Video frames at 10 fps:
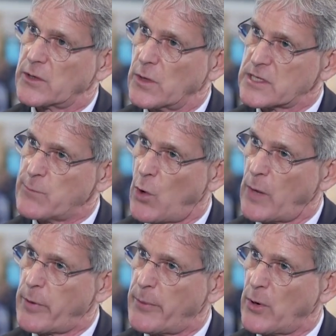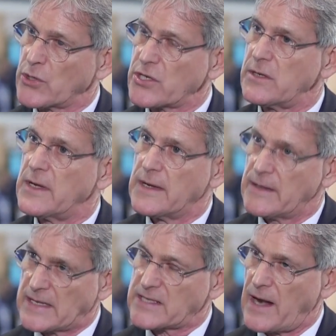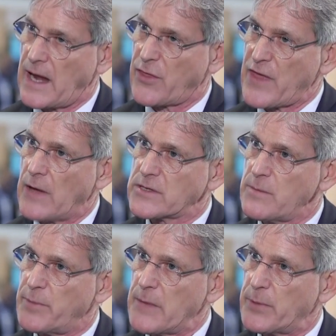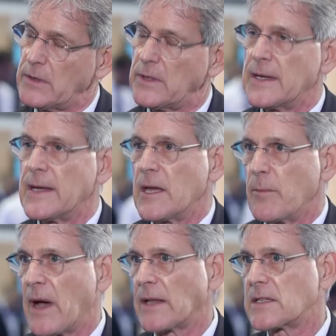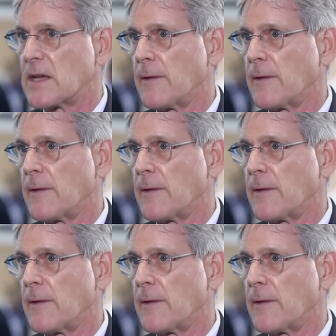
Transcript: to a smaller proportion, less than 8,000 people. But